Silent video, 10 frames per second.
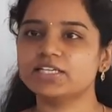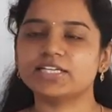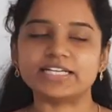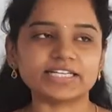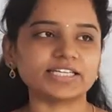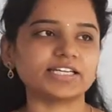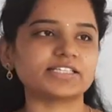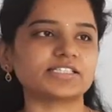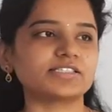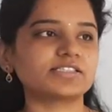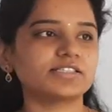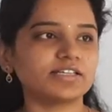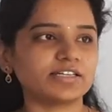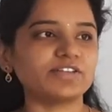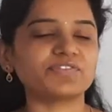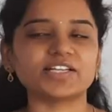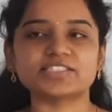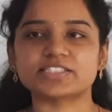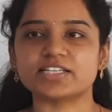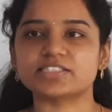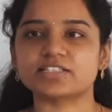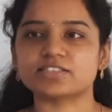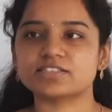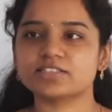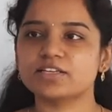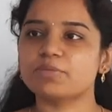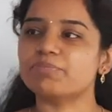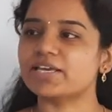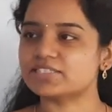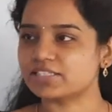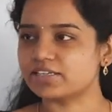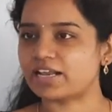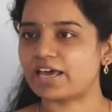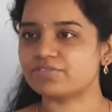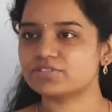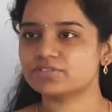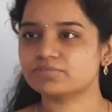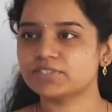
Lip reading: integrations, differentiations, basic graphs.